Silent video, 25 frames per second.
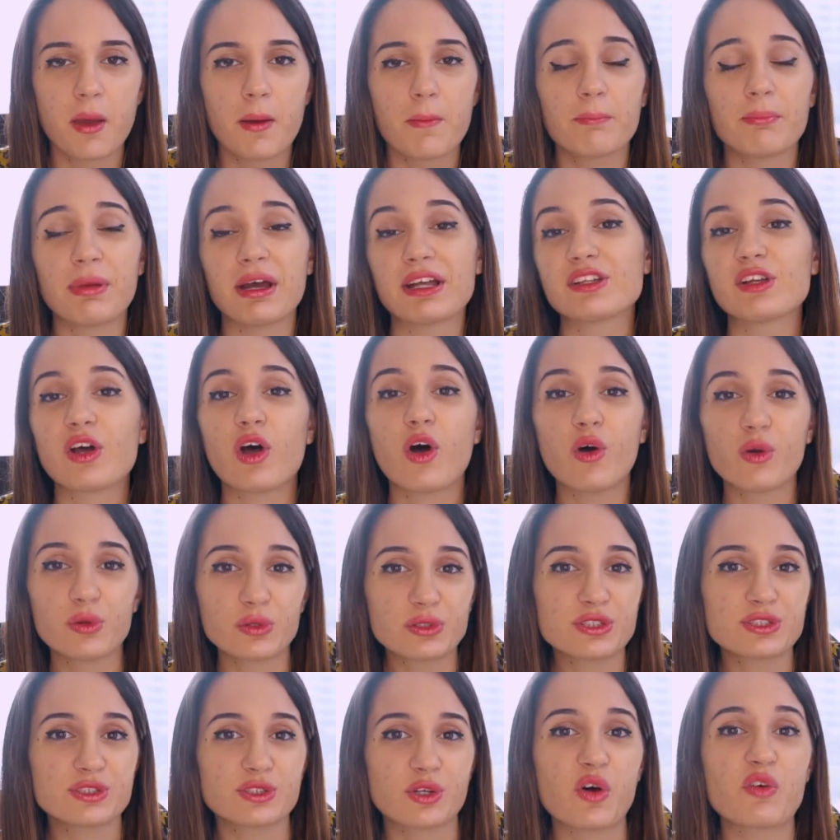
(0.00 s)
But
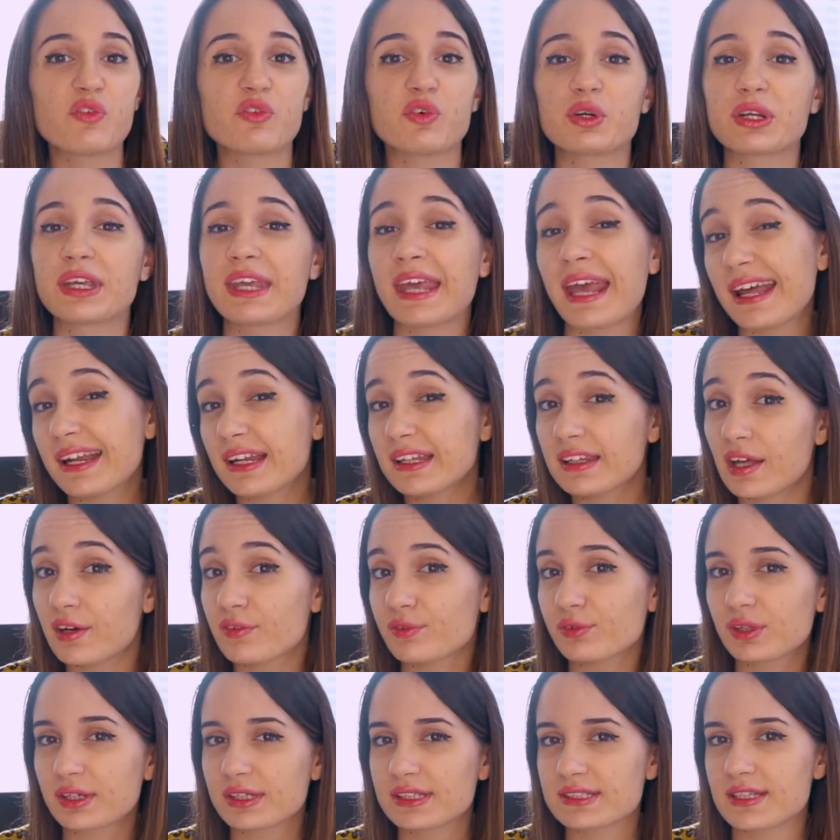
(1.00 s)
also for Canada,
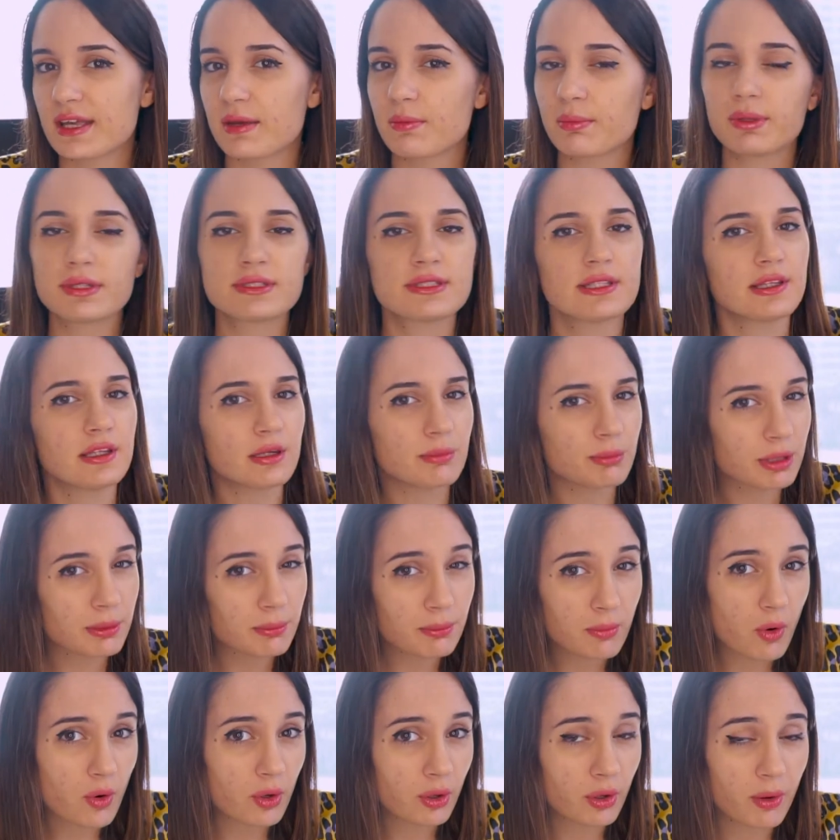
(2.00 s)
for example, it's a little bit
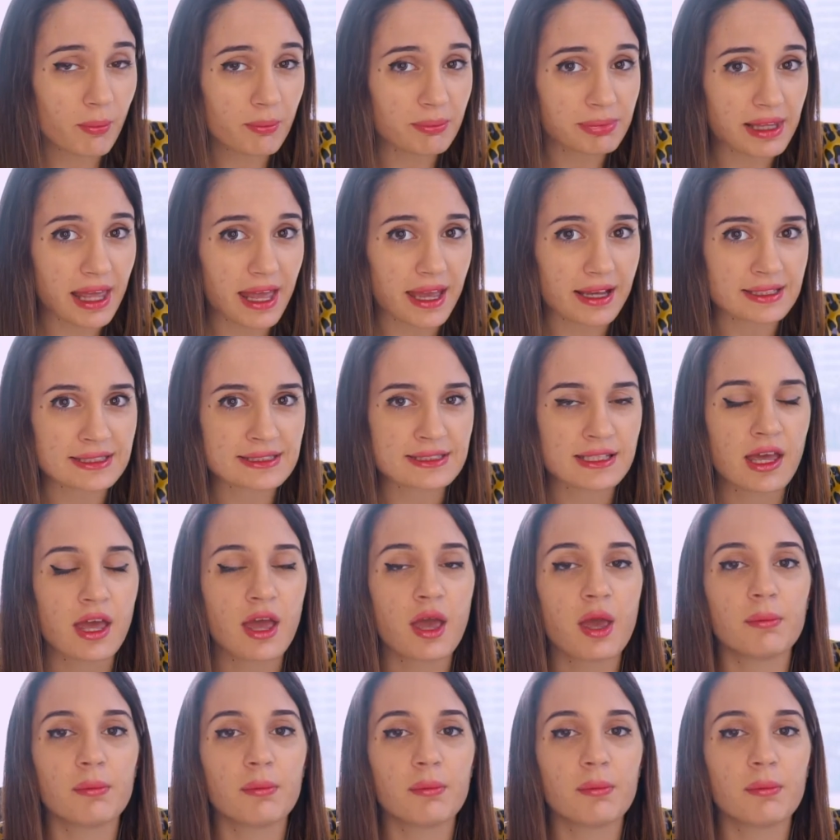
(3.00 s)
more complex,